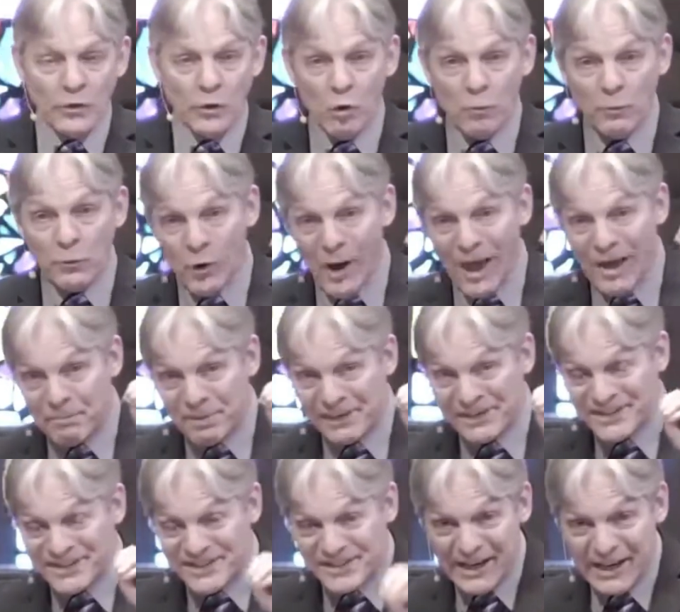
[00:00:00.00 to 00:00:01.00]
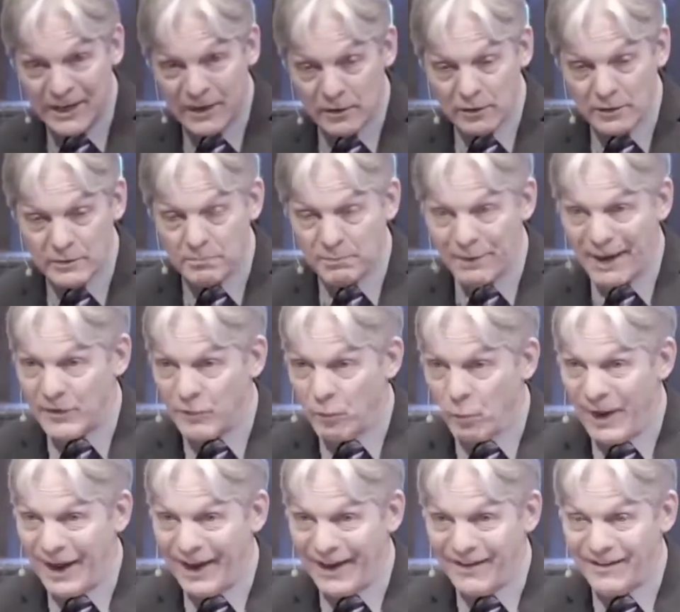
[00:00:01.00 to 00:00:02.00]
with whom you have been sealed, by
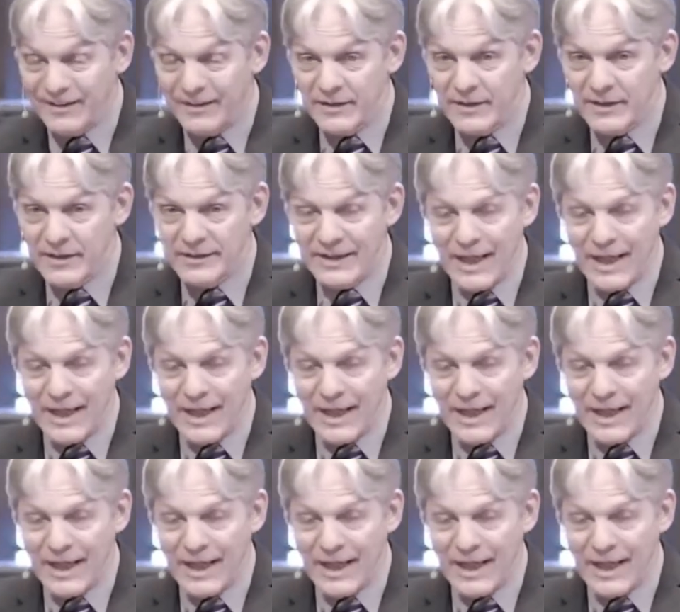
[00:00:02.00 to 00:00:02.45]
the way,